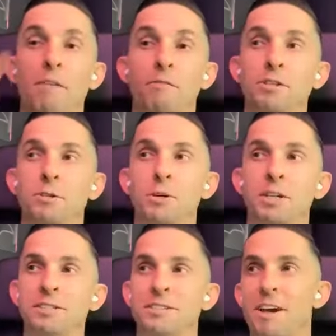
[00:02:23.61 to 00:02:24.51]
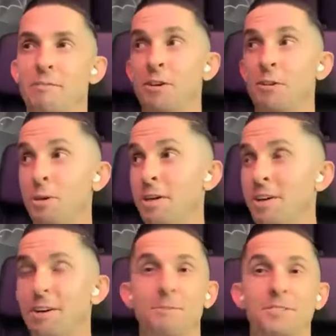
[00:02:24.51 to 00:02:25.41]
every 2 weeks, every other week.
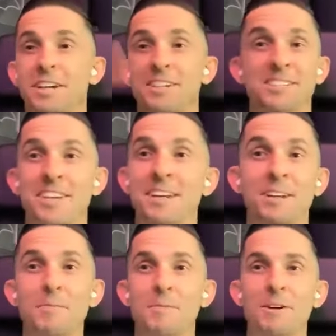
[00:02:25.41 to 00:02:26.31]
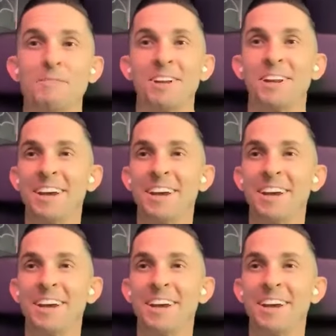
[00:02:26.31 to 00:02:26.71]
It was like a stand-in appointment.